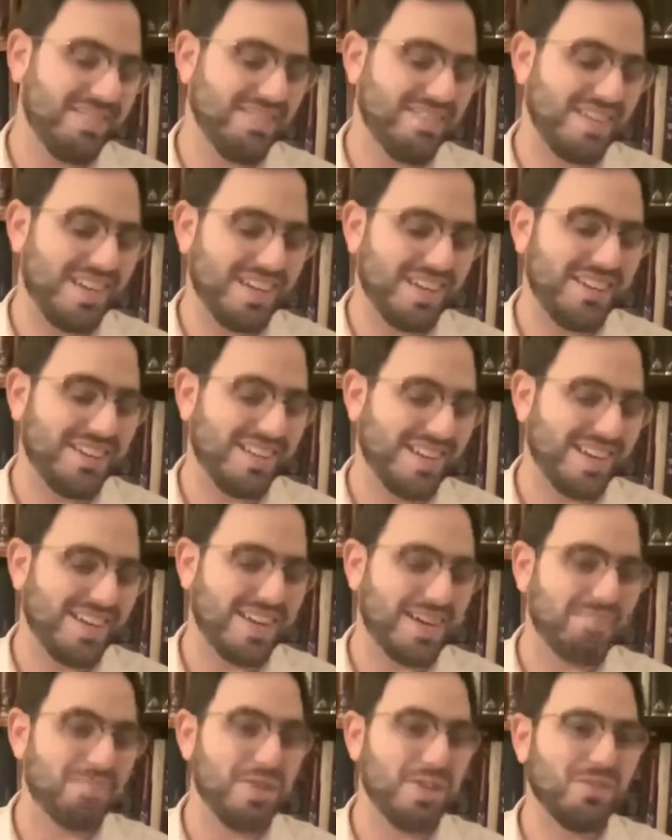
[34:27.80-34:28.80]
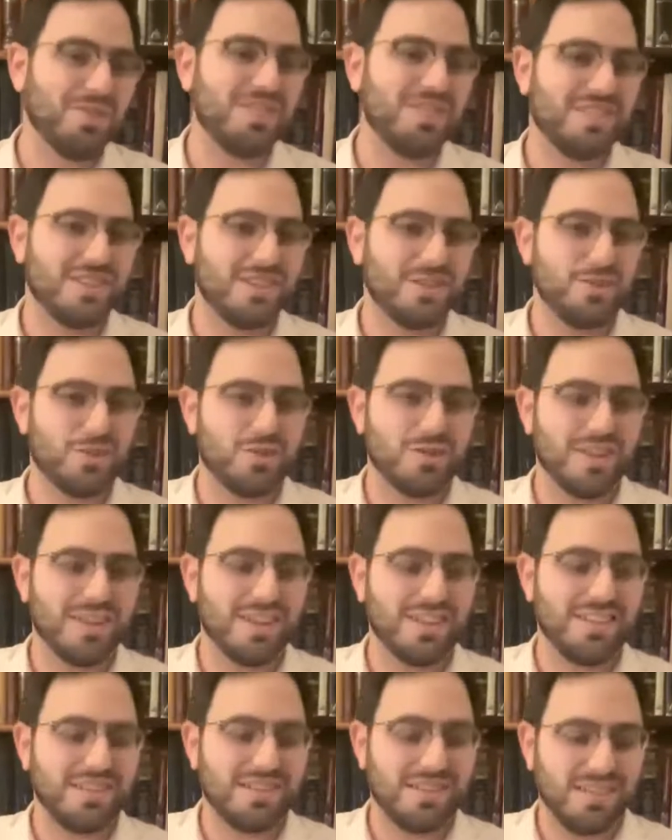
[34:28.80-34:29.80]
take it, I, am given to
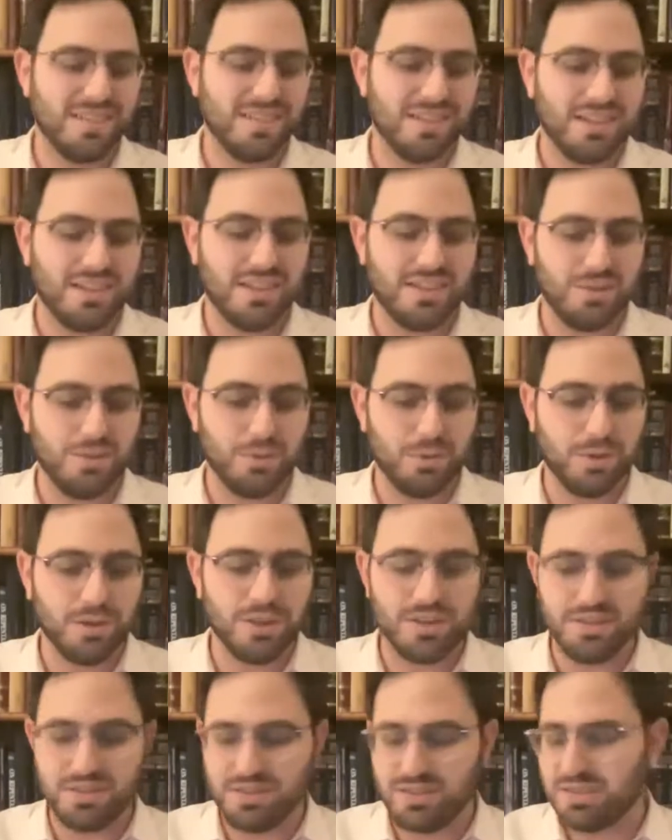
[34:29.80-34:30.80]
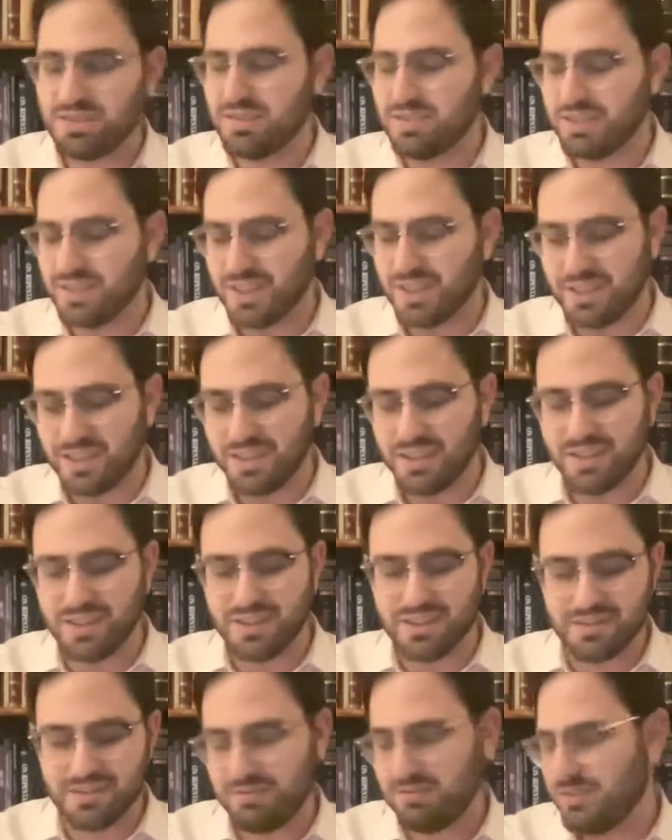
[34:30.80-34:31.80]
understand, he was
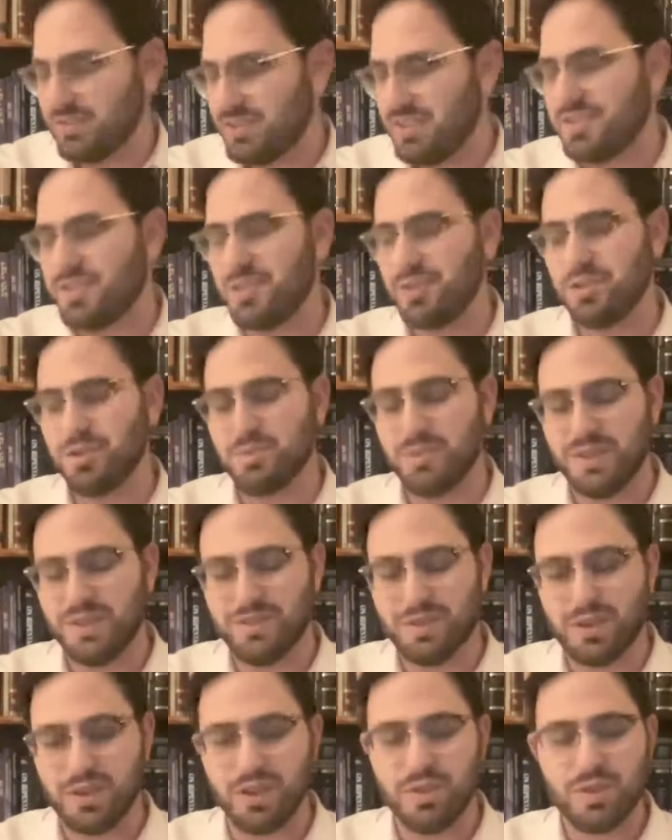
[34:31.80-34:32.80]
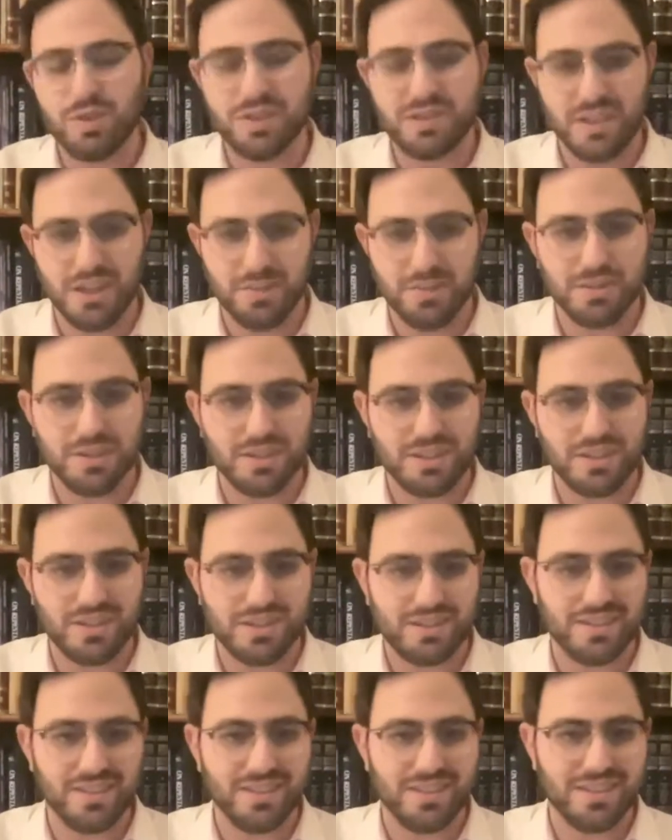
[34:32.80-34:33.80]
uh, considered to be a very great Talmud
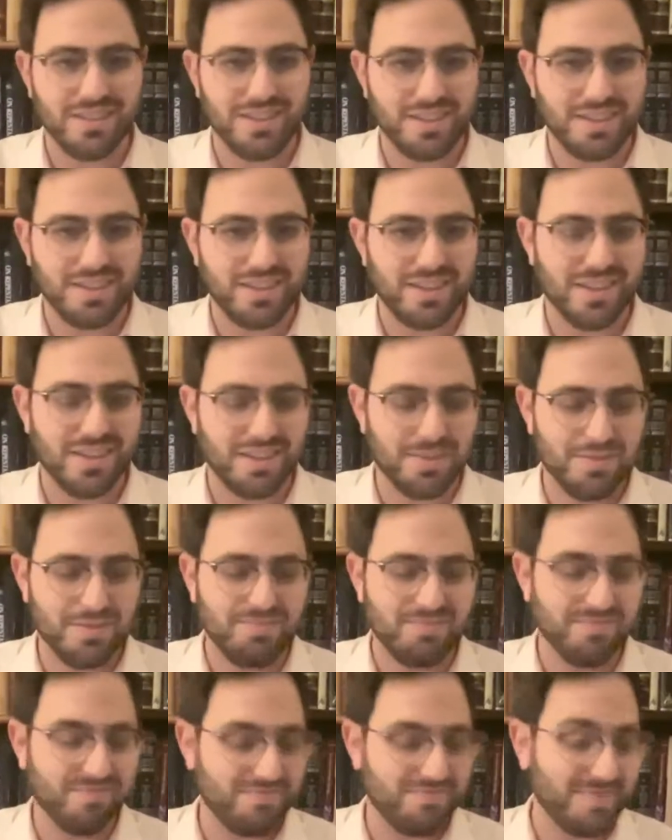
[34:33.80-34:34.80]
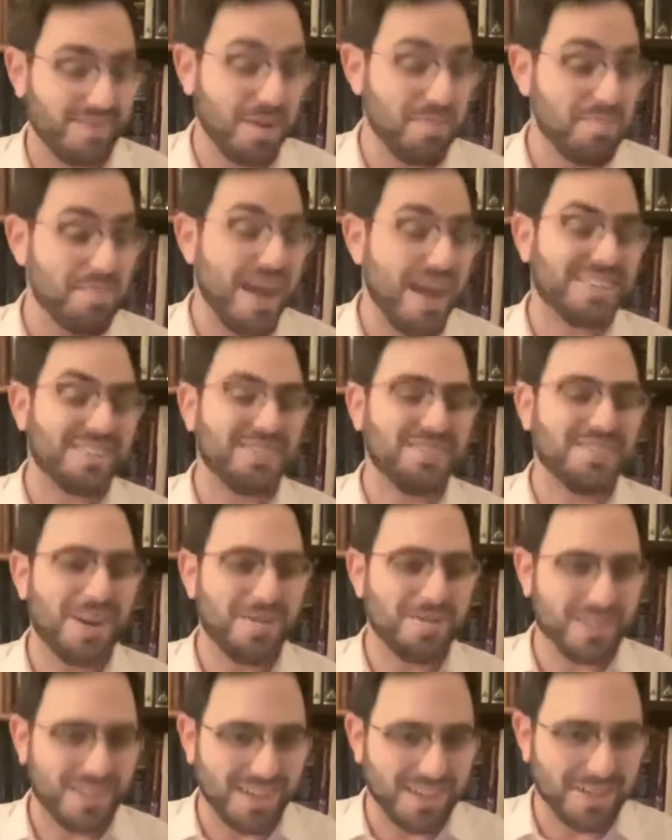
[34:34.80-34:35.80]
and, uh, and a, a, massive
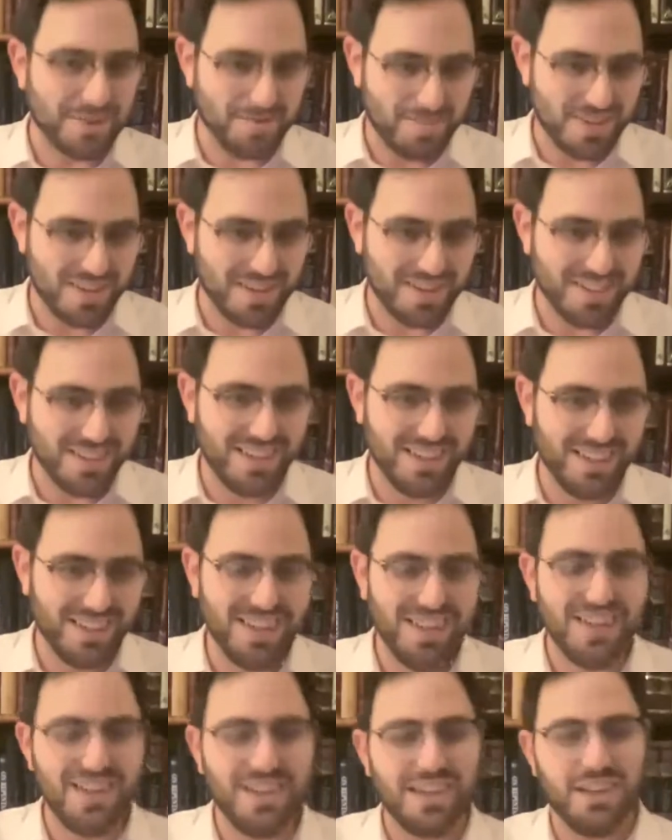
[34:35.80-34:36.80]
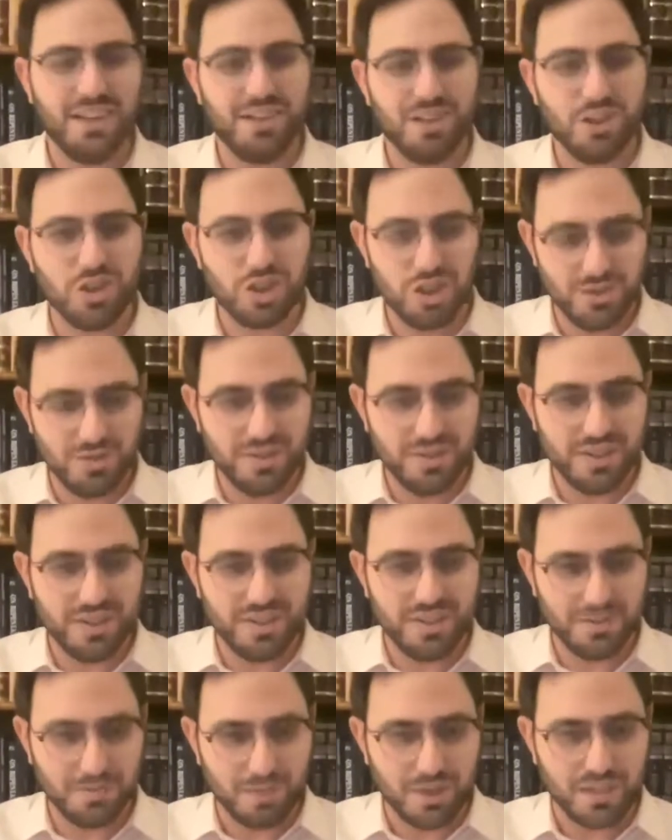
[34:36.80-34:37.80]
Talmud Chacham there in the yeshiva in
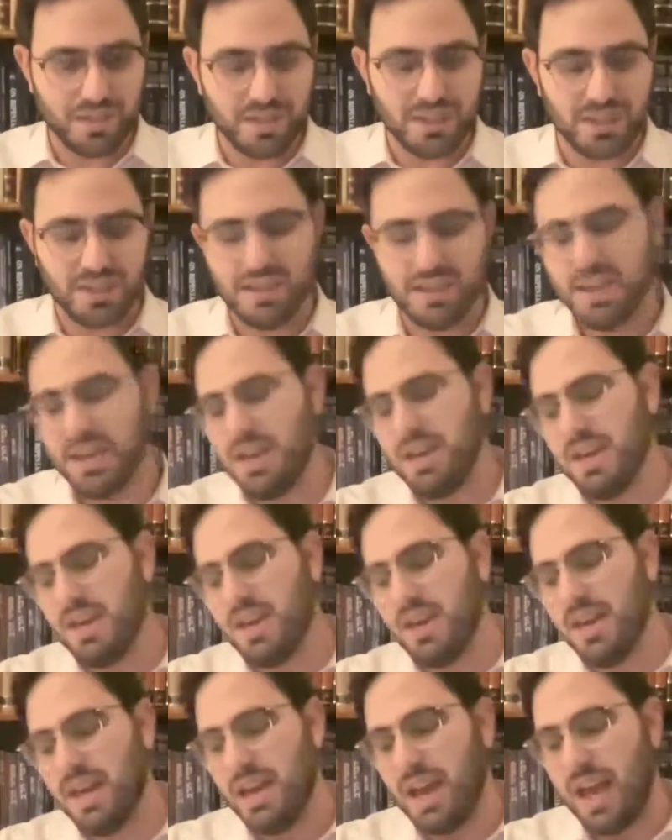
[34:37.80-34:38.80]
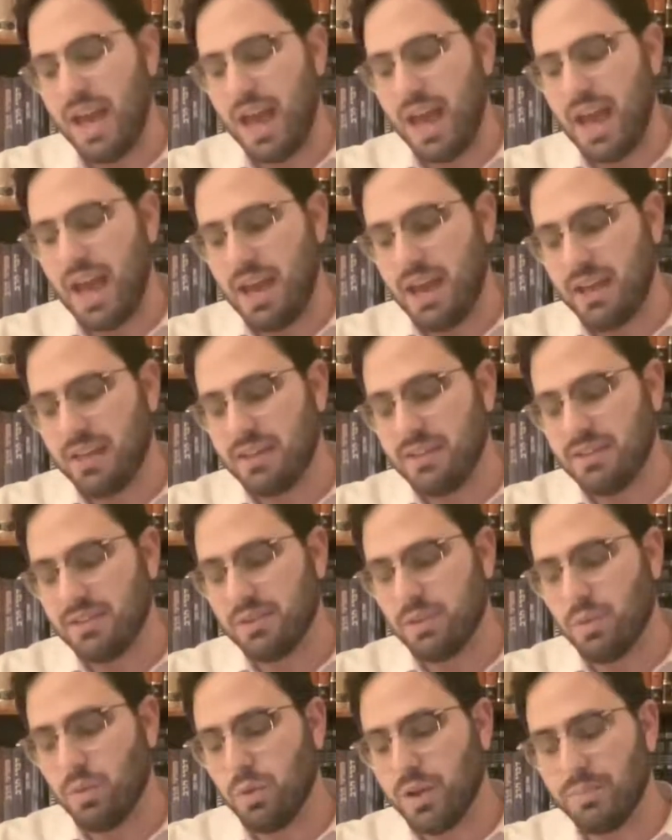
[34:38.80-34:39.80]
Slobodka. And
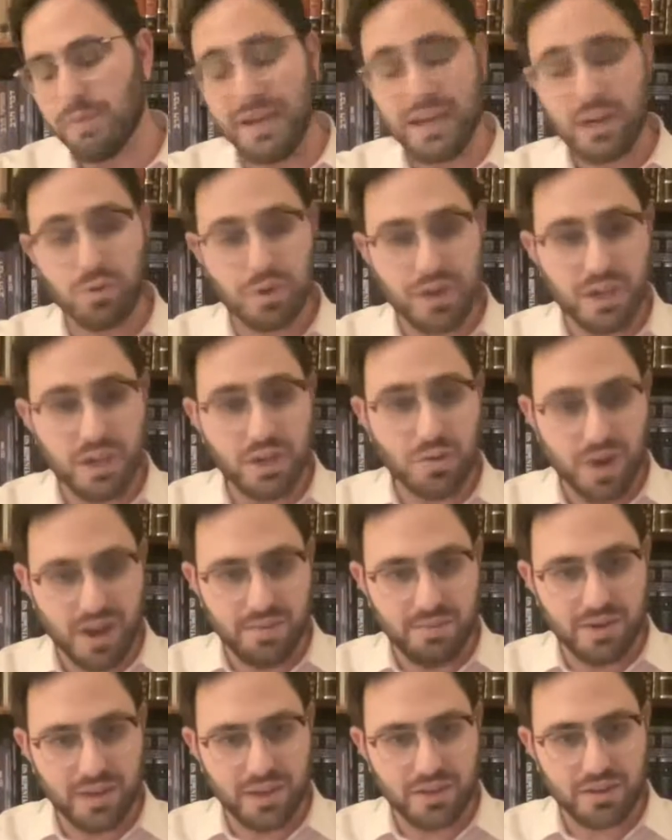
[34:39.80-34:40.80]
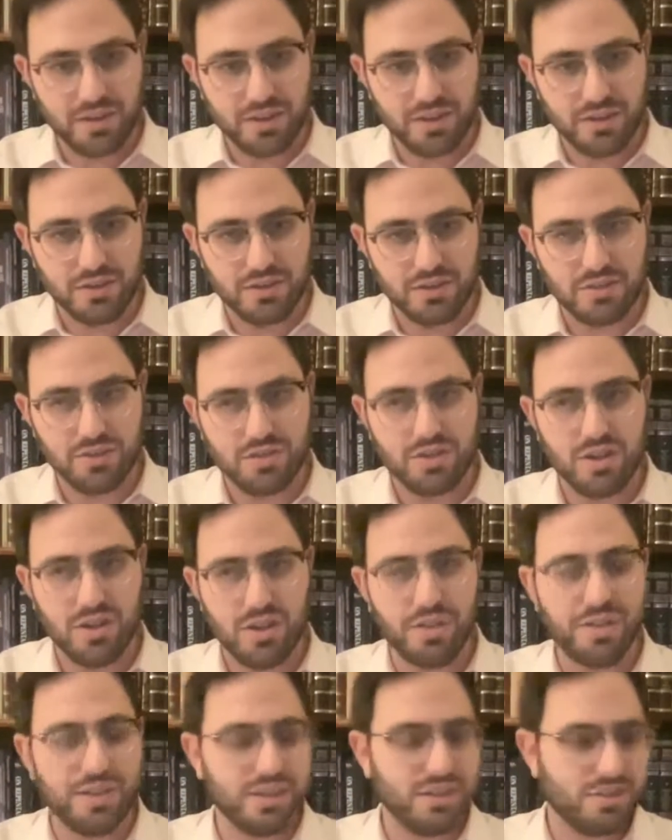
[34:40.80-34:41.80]
when my great grandmother
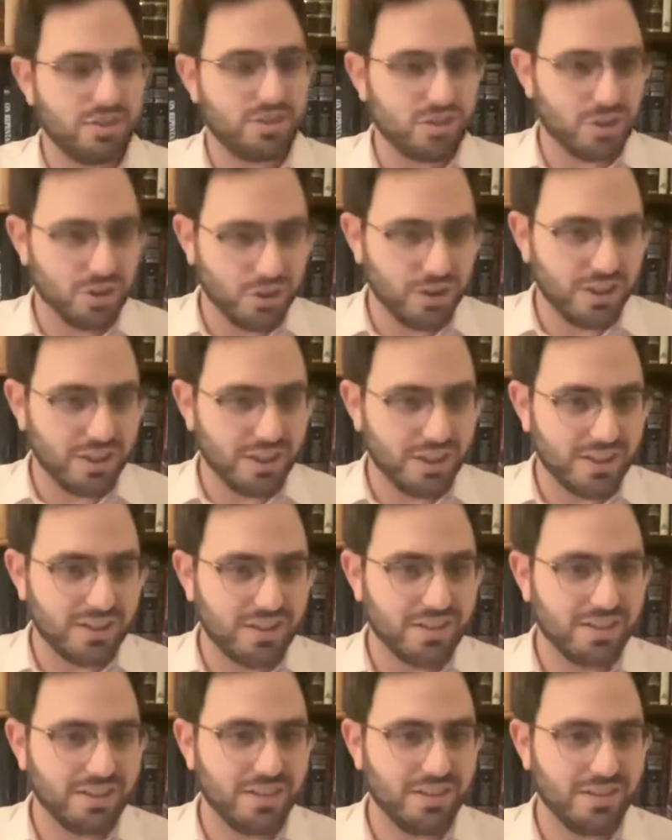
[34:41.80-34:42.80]
saw things turning